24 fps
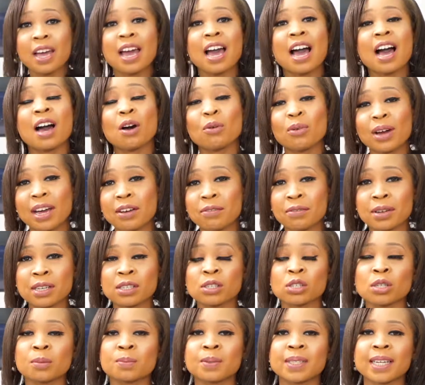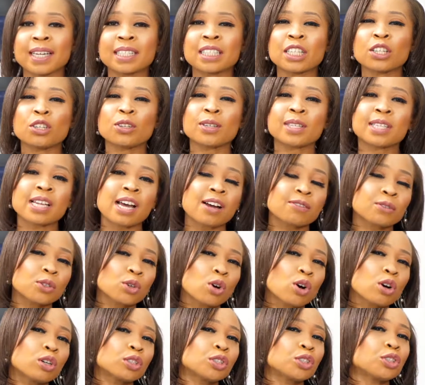However, subjecting yourself
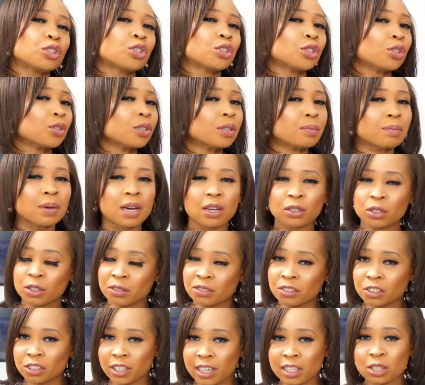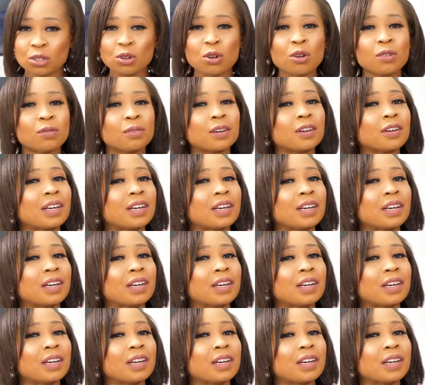to undue amount of stress over